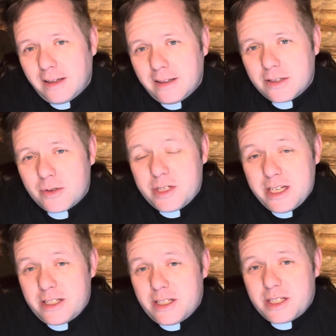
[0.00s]
so
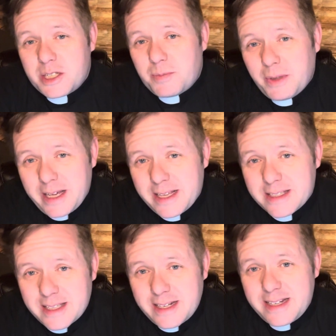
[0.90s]
Jesus
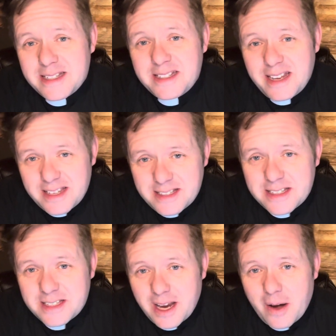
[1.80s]
explains that it is
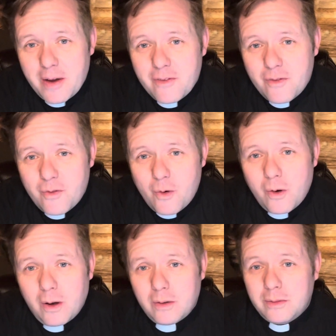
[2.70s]
necessary
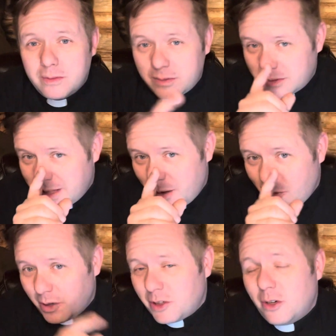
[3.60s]
for that
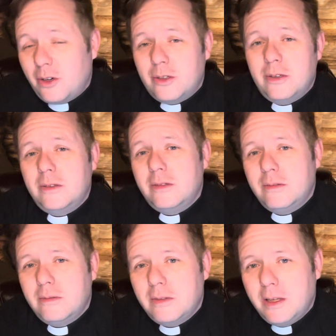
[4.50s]
one kernel
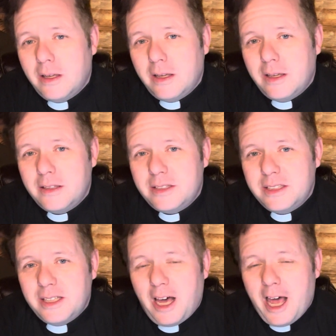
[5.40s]
to
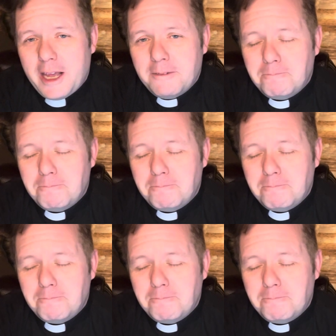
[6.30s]
die